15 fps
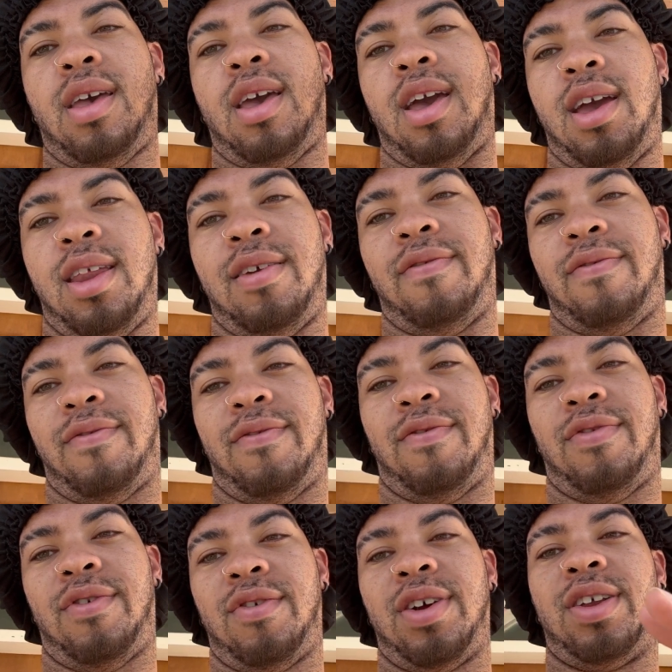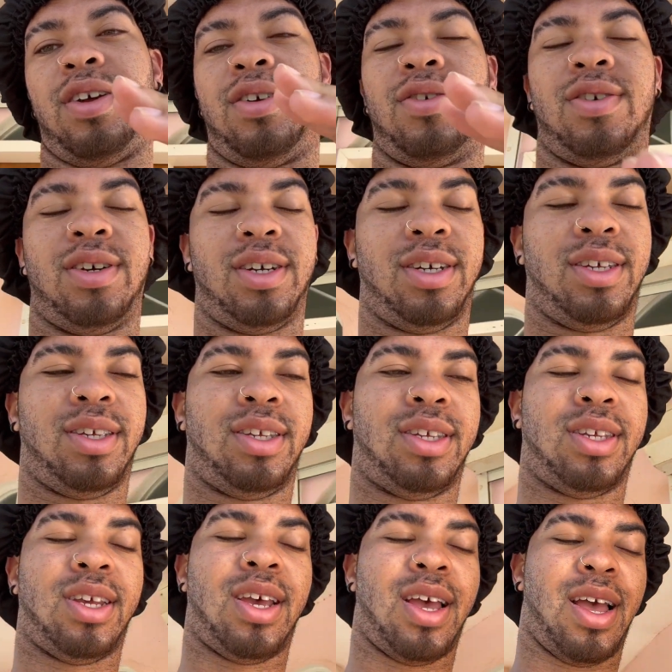83 degrees.
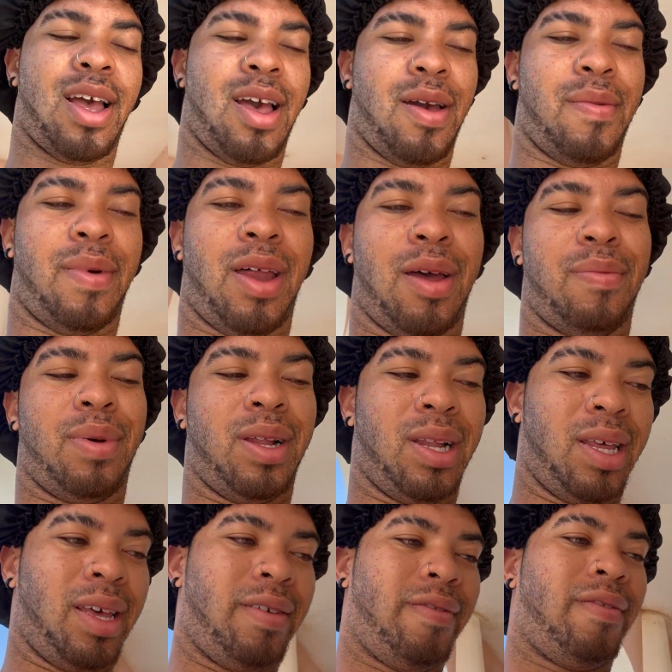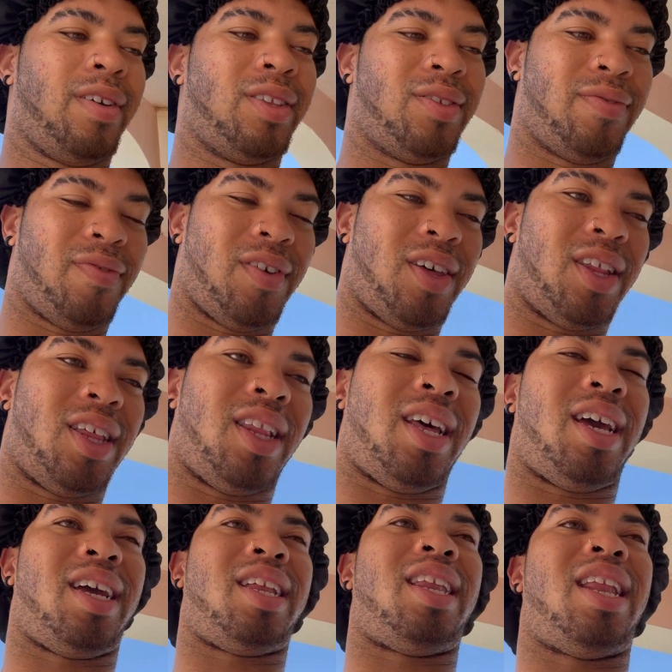I believe it's feeling
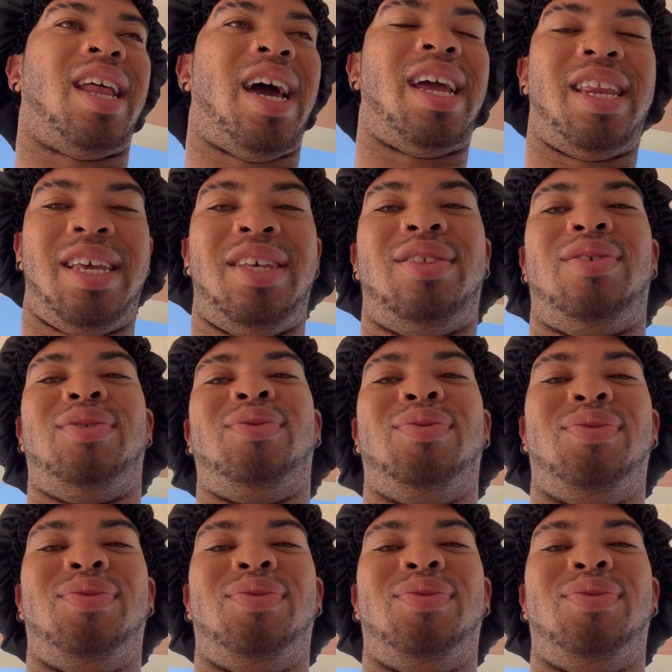like 92.